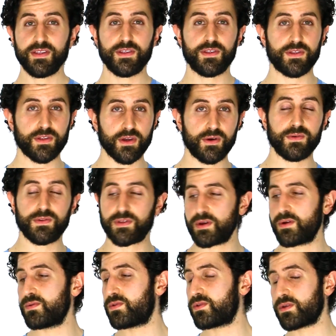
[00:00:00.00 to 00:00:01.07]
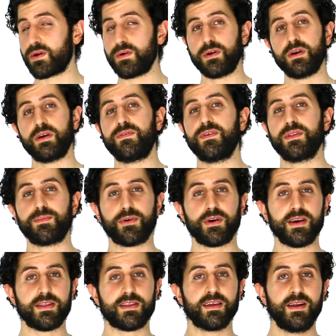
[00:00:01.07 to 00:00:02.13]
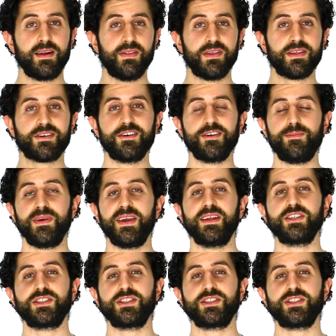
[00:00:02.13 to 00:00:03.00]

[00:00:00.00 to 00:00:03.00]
so good for the price, this could be